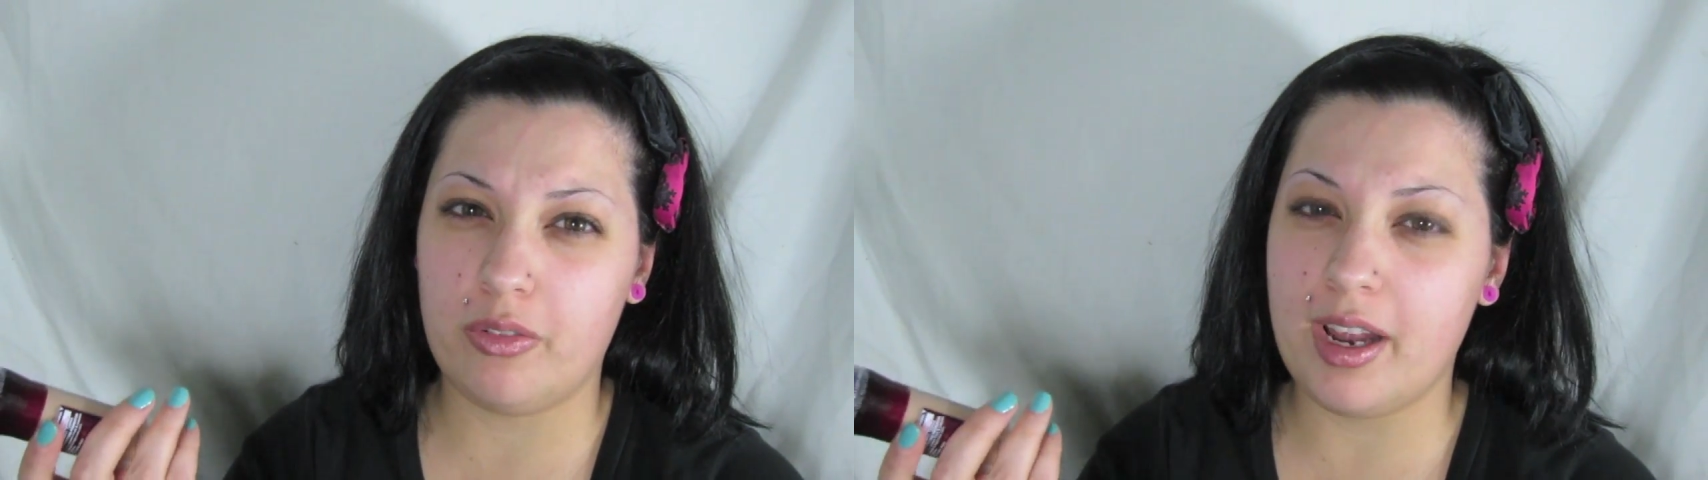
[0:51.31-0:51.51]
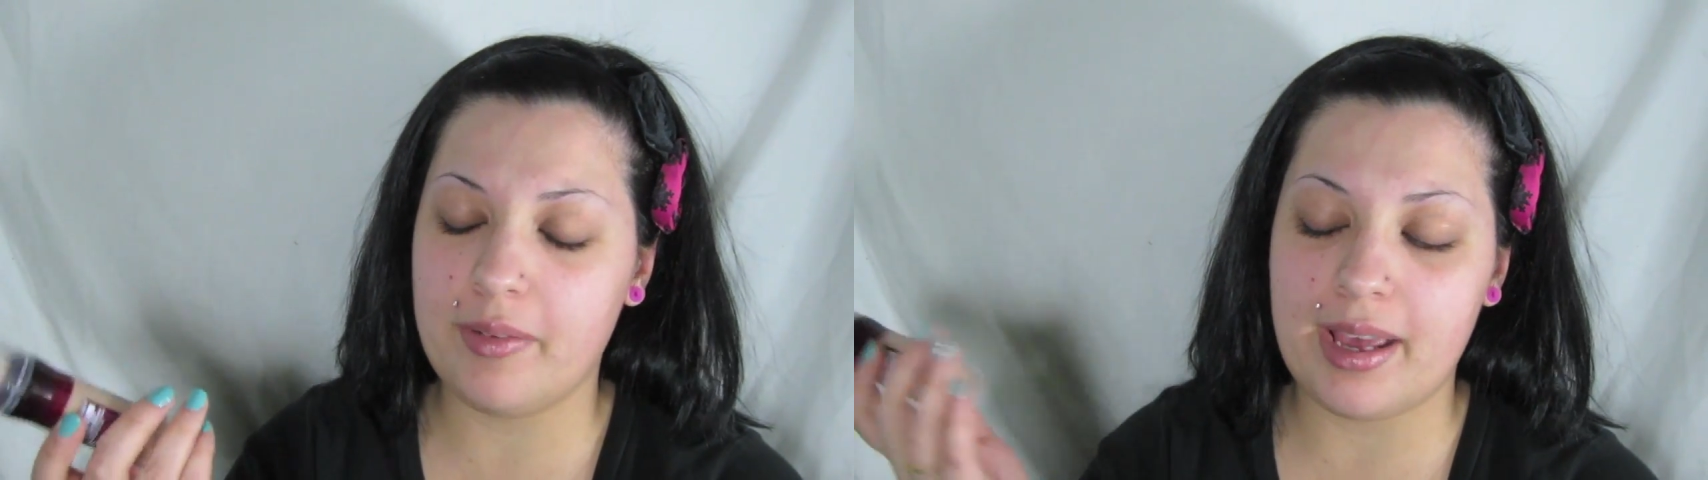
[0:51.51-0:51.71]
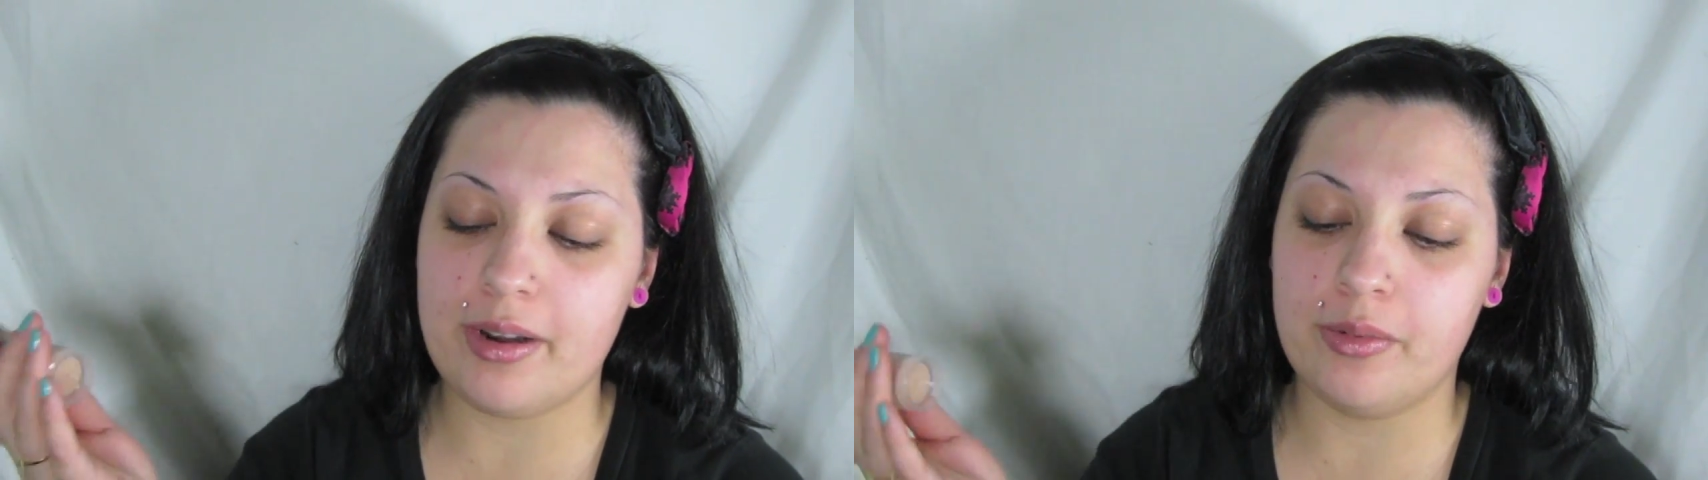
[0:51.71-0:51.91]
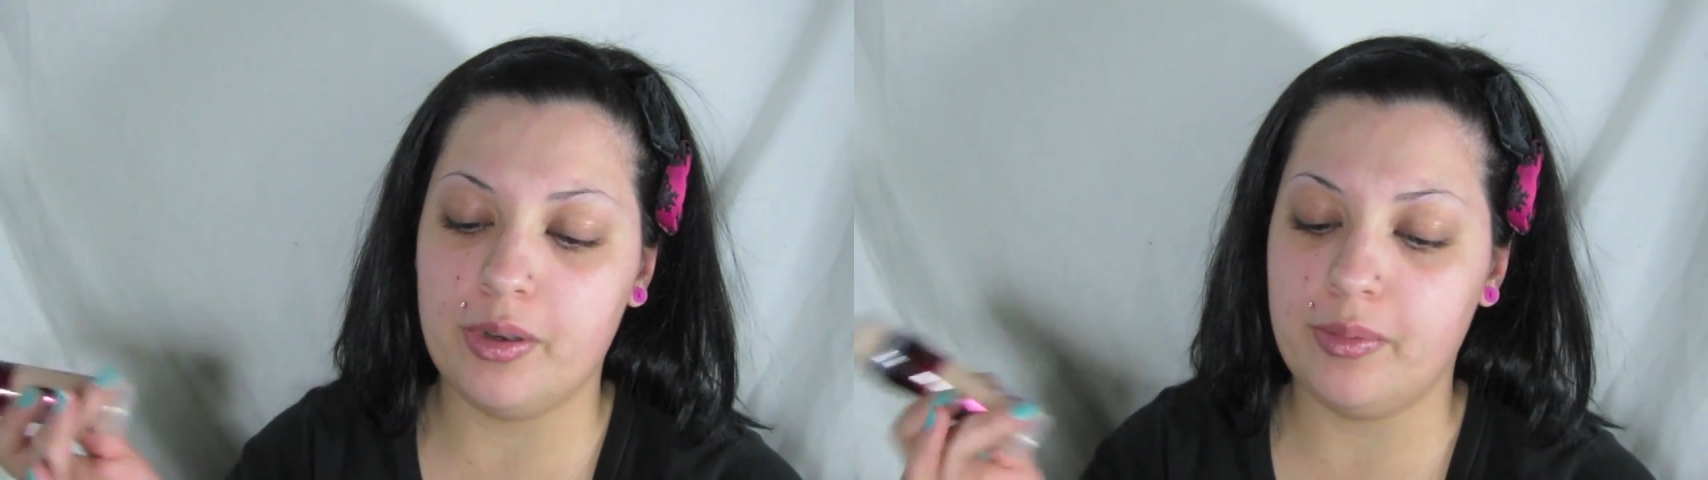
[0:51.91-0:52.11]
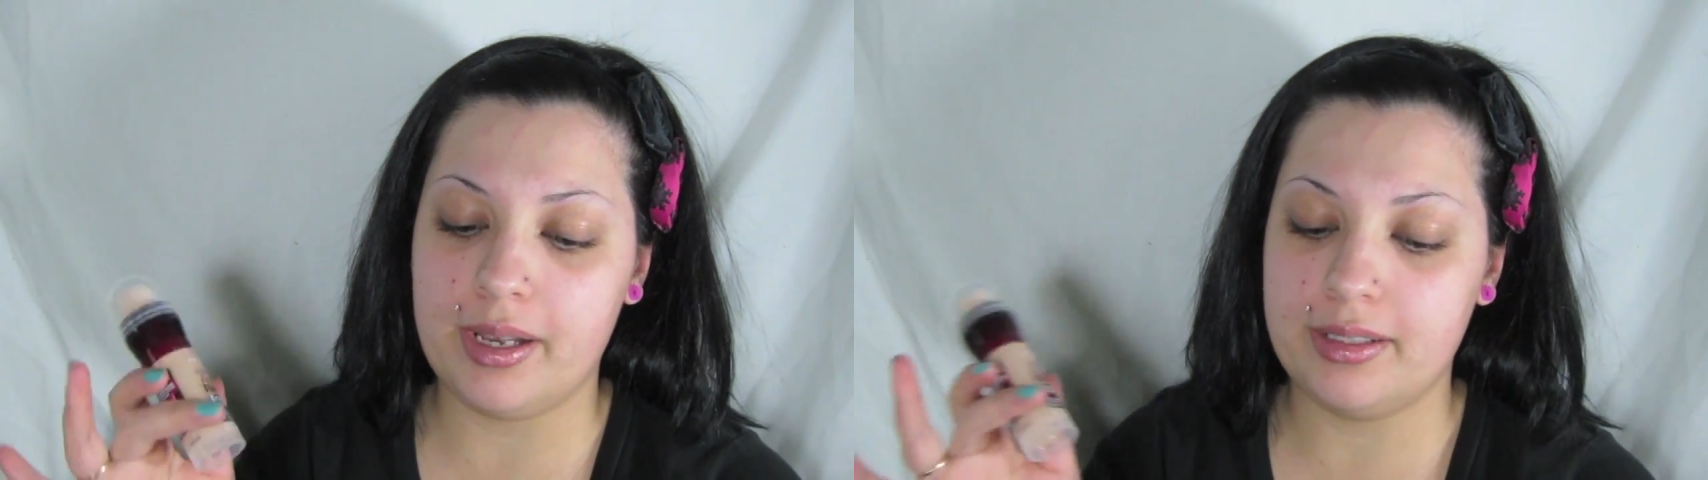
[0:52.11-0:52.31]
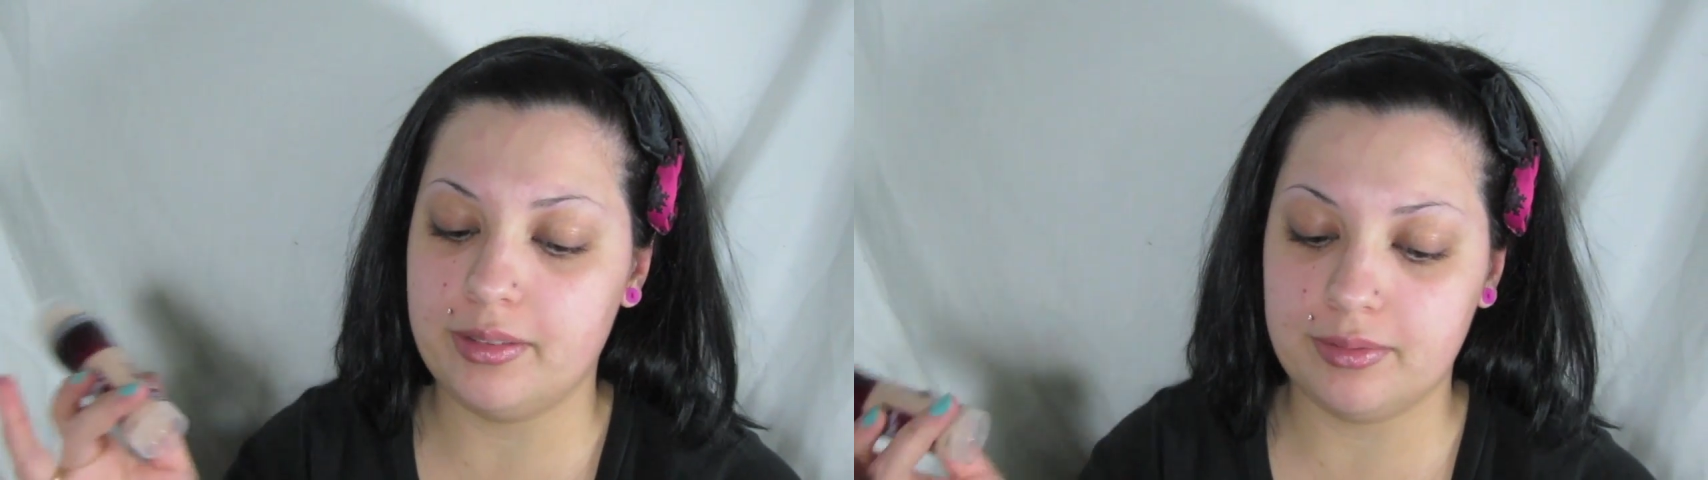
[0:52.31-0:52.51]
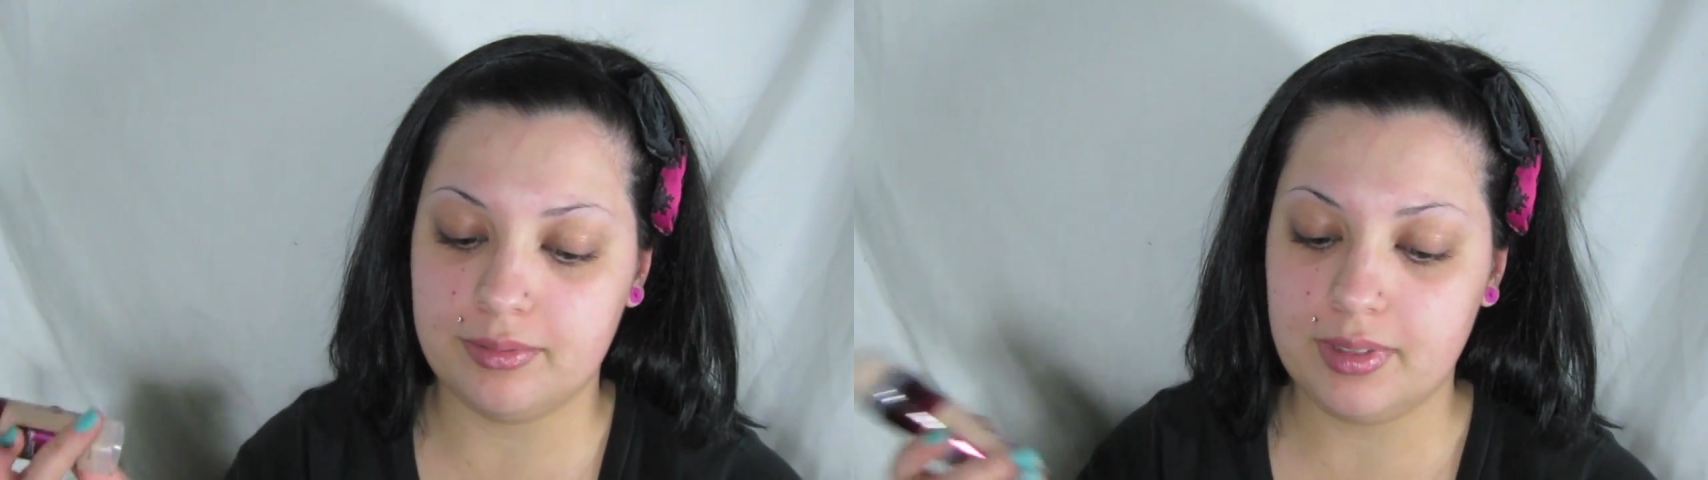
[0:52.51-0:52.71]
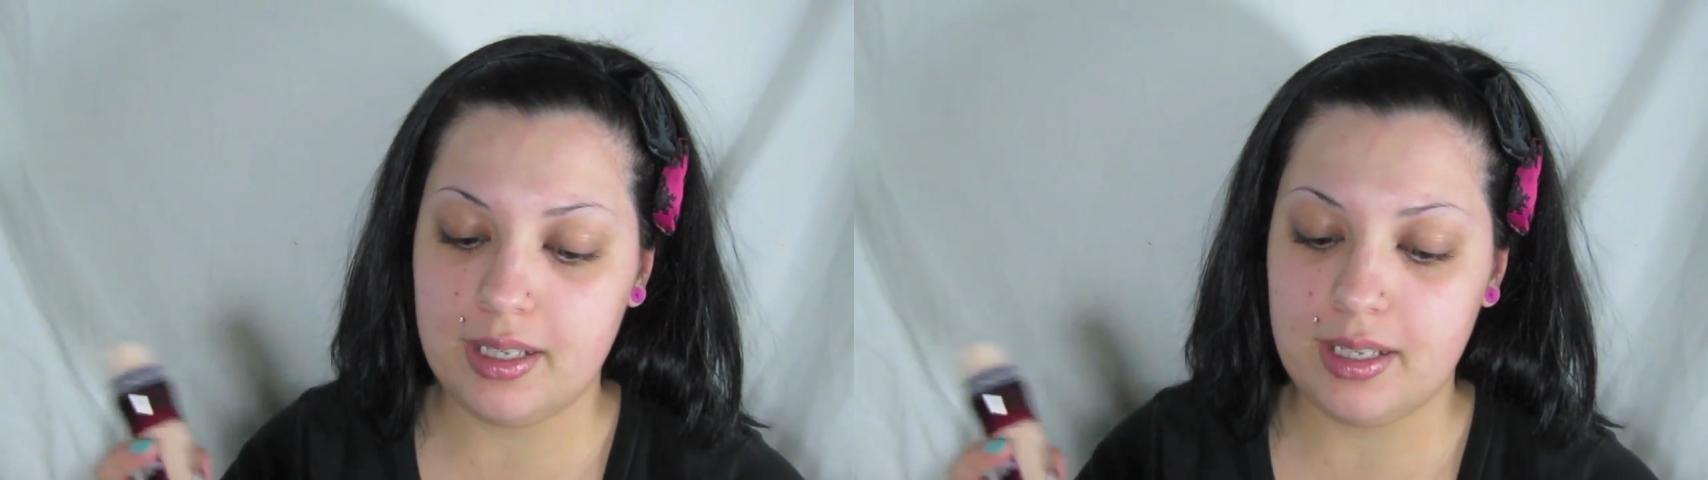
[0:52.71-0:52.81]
around. I don't know.